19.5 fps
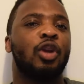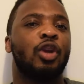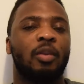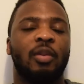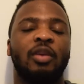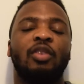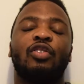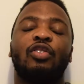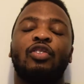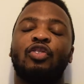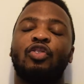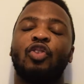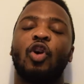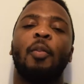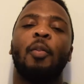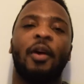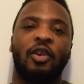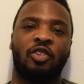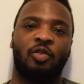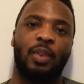could have been so
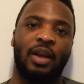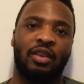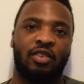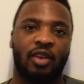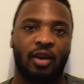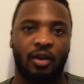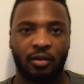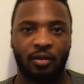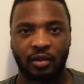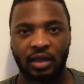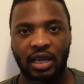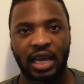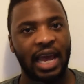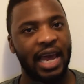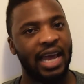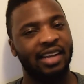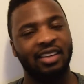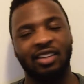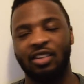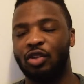much better.
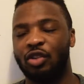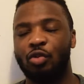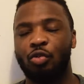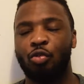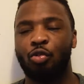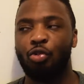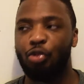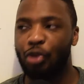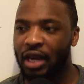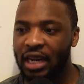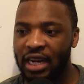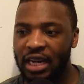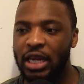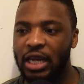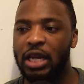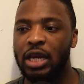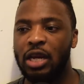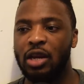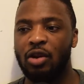It, really,